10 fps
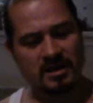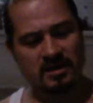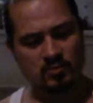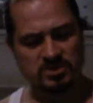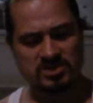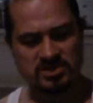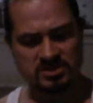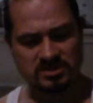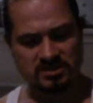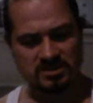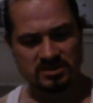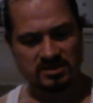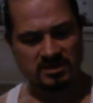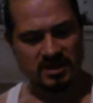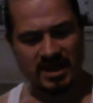It was
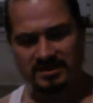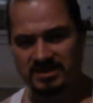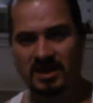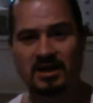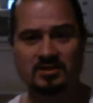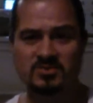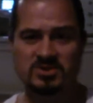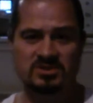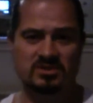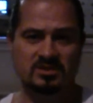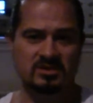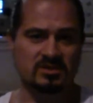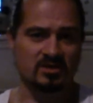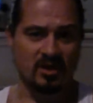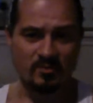at times
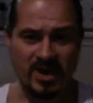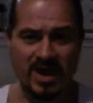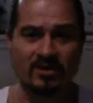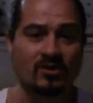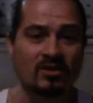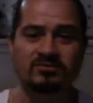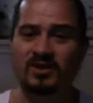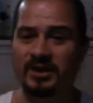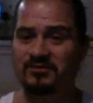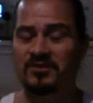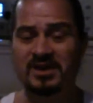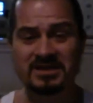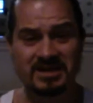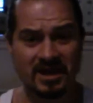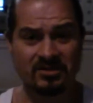a matter of life
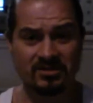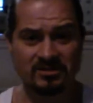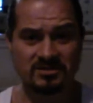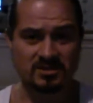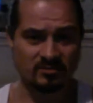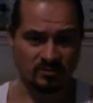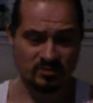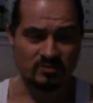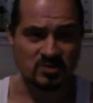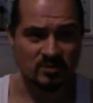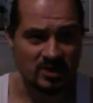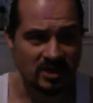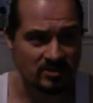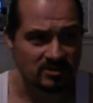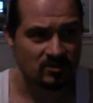and death to be
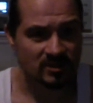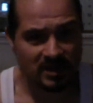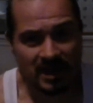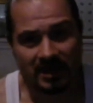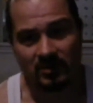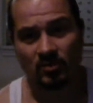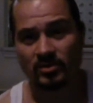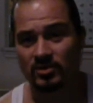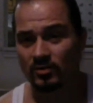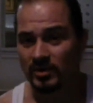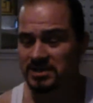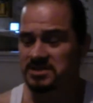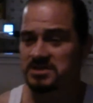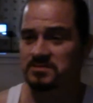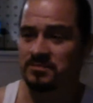able to rely on your
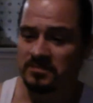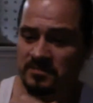racism.